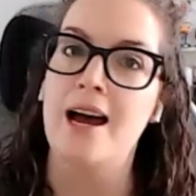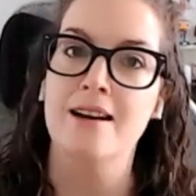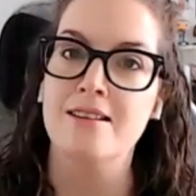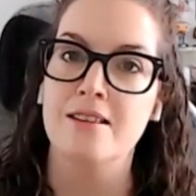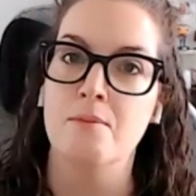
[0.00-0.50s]

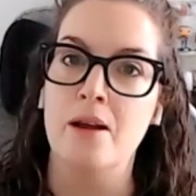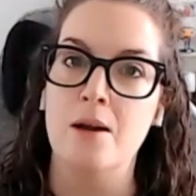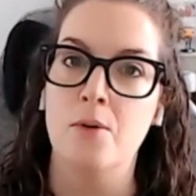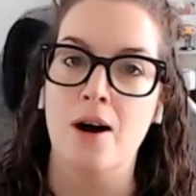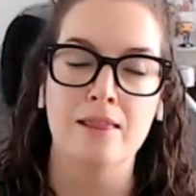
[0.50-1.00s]
and to the
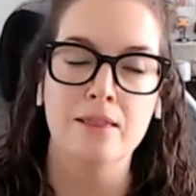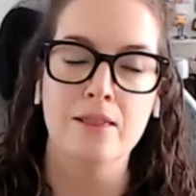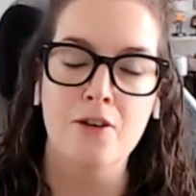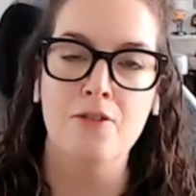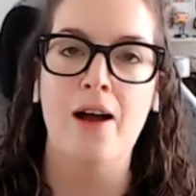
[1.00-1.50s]
people. I
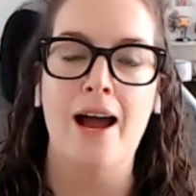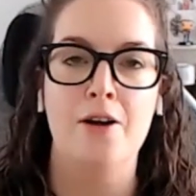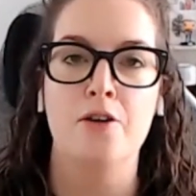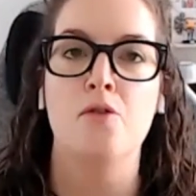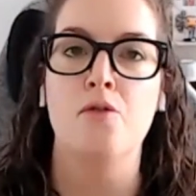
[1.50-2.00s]
love how
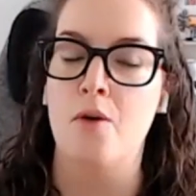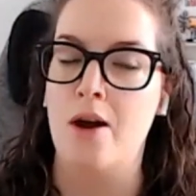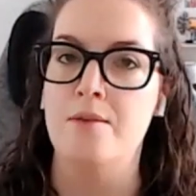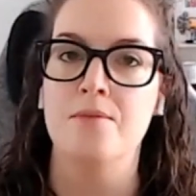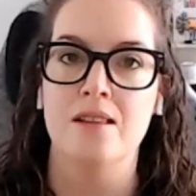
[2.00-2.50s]
you
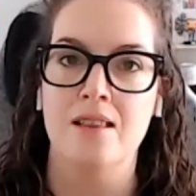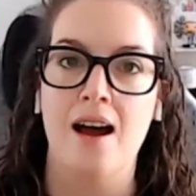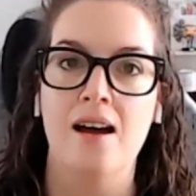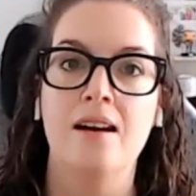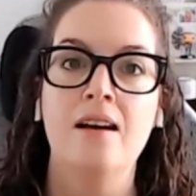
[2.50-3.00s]
framed
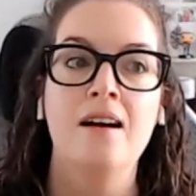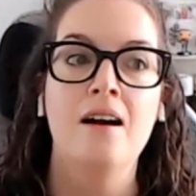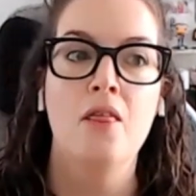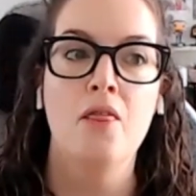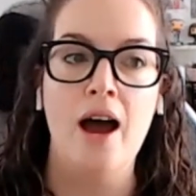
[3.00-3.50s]
that,
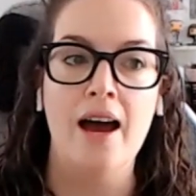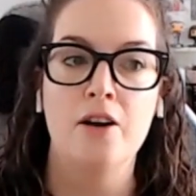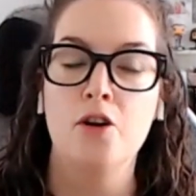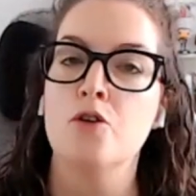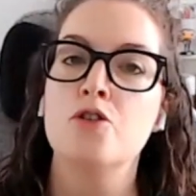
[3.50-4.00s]
that
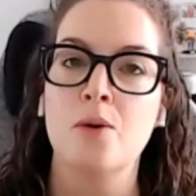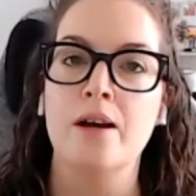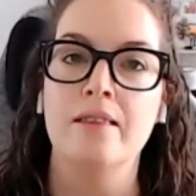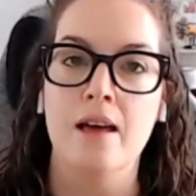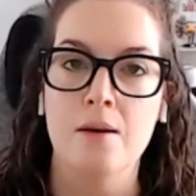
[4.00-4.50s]
you're
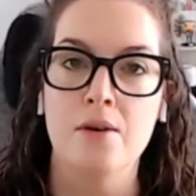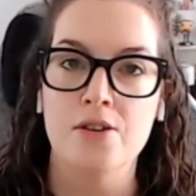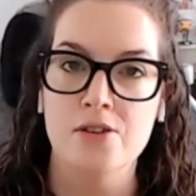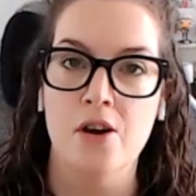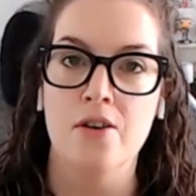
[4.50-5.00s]
doing them a
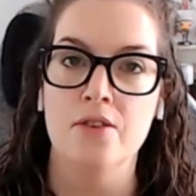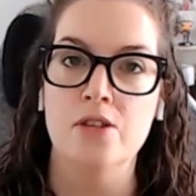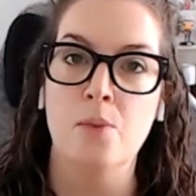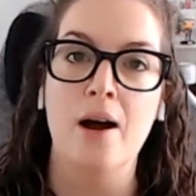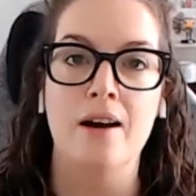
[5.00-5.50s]

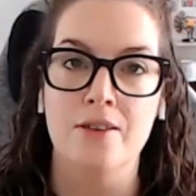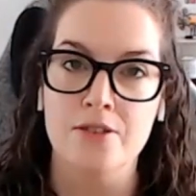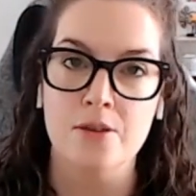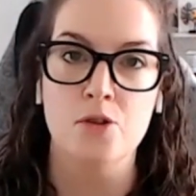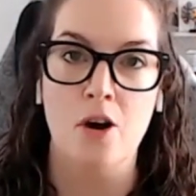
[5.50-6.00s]
service by
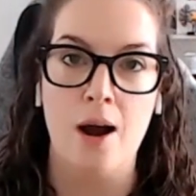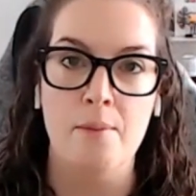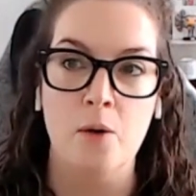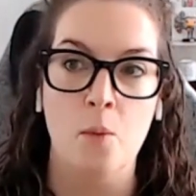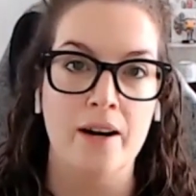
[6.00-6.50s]

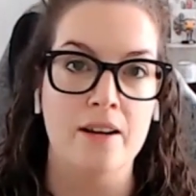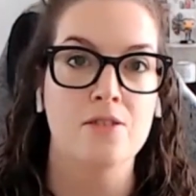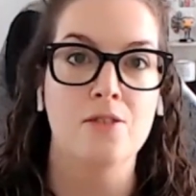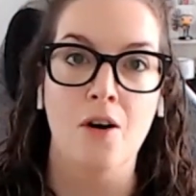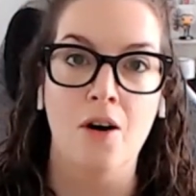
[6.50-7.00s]
unsubscribing when
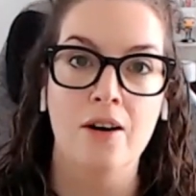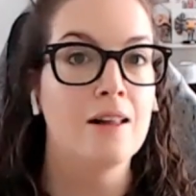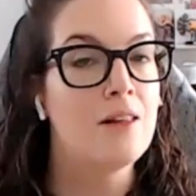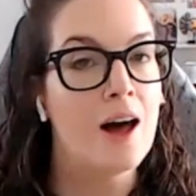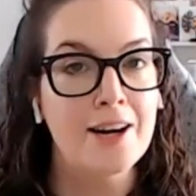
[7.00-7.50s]
it's not
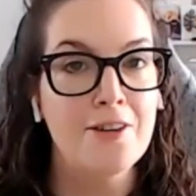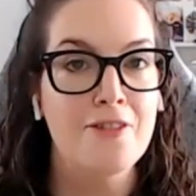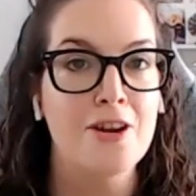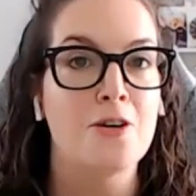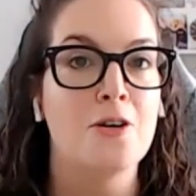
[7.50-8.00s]
aligned
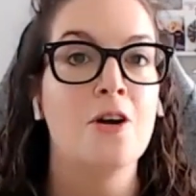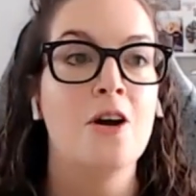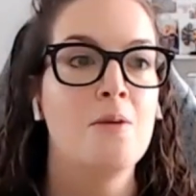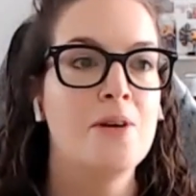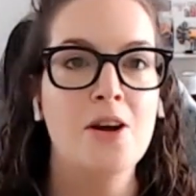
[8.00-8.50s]
for you,
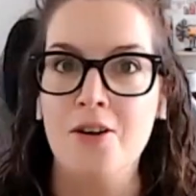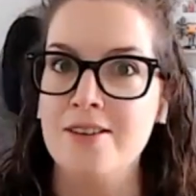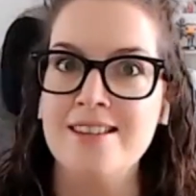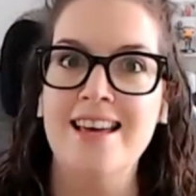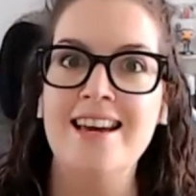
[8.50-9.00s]

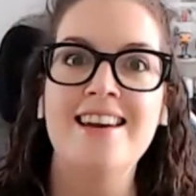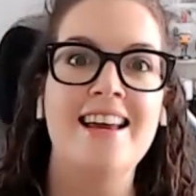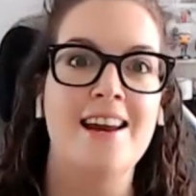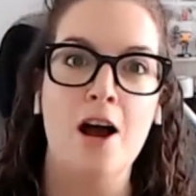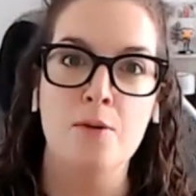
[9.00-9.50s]
because then
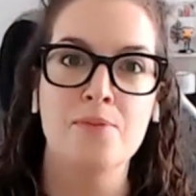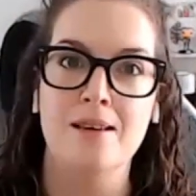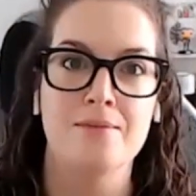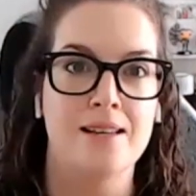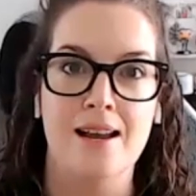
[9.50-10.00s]
it helps
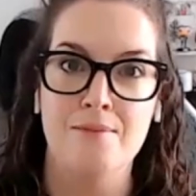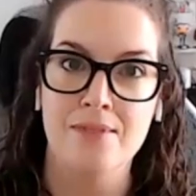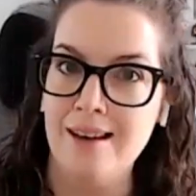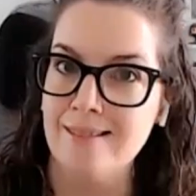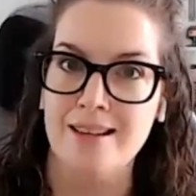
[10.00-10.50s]
them to keep
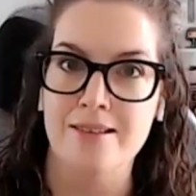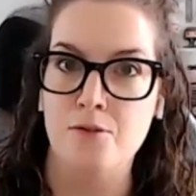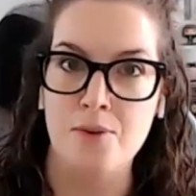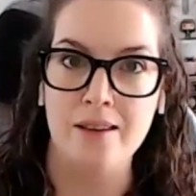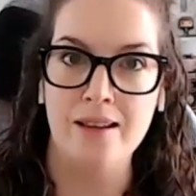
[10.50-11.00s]
their
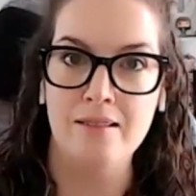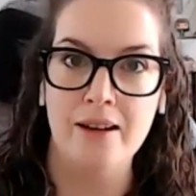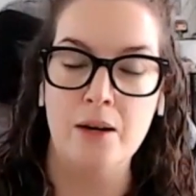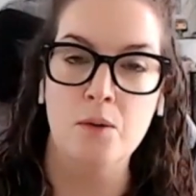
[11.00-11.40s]
list really clean